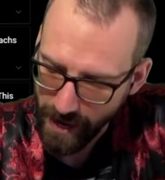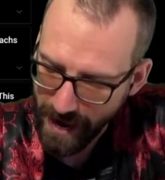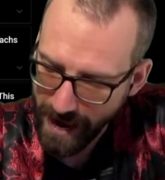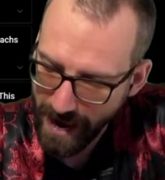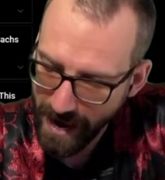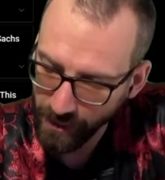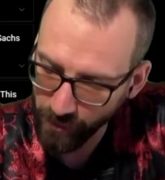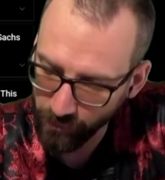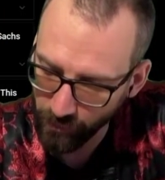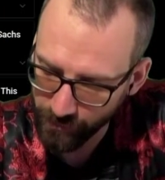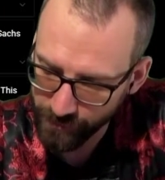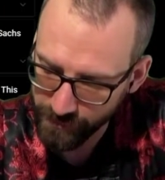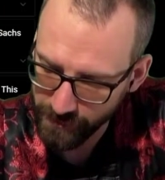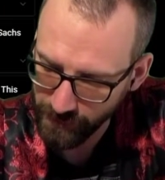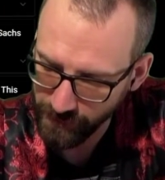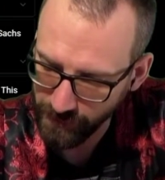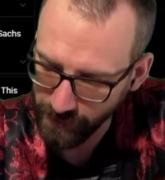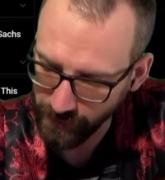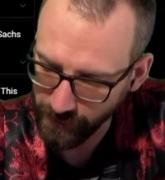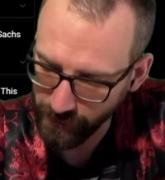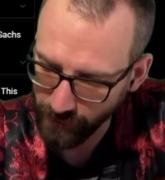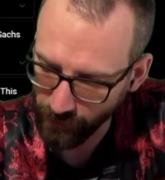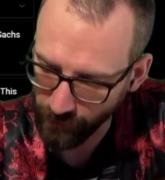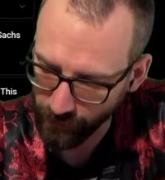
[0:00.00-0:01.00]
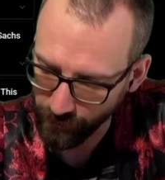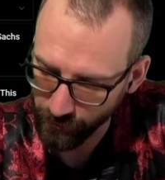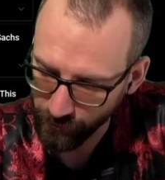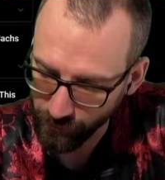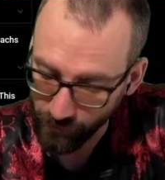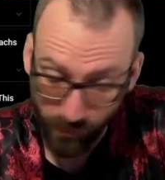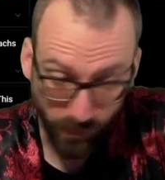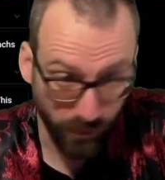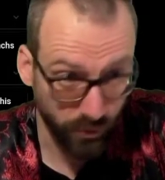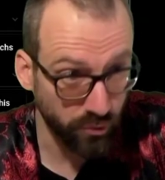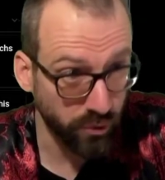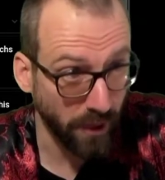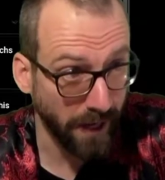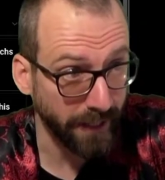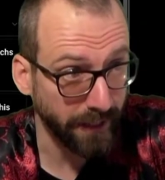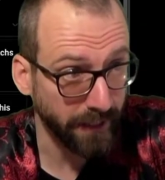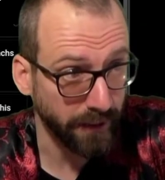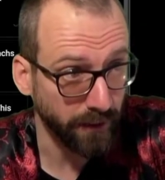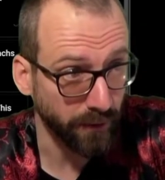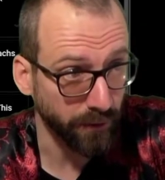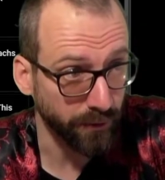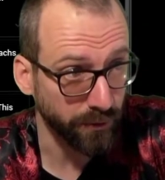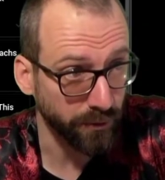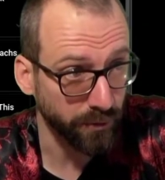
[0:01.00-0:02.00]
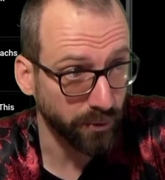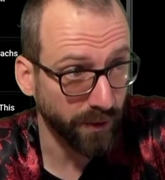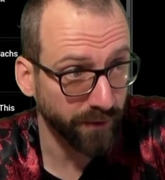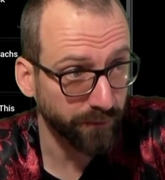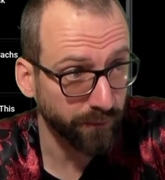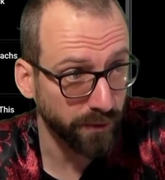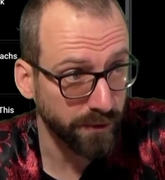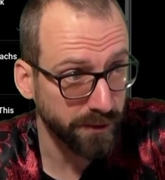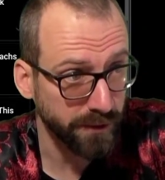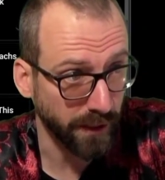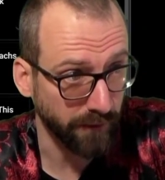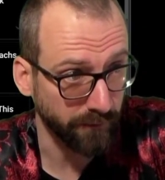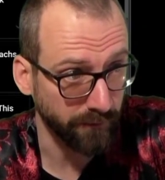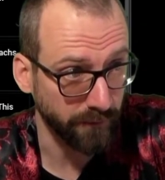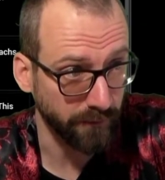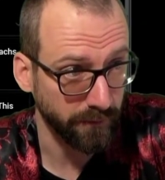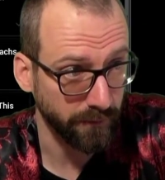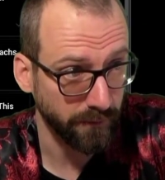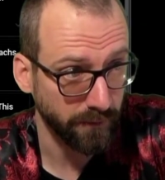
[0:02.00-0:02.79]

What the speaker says: Animals that can kill you, or are trying to kill you 24/7.